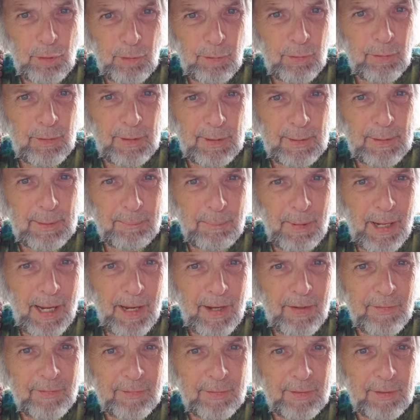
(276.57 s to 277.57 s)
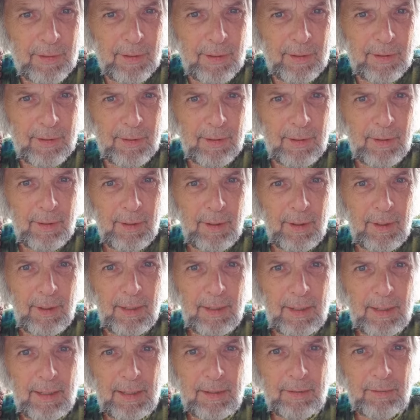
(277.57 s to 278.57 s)
her in a basket.
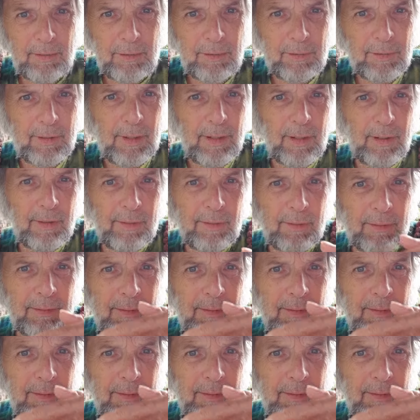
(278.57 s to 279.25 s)
And the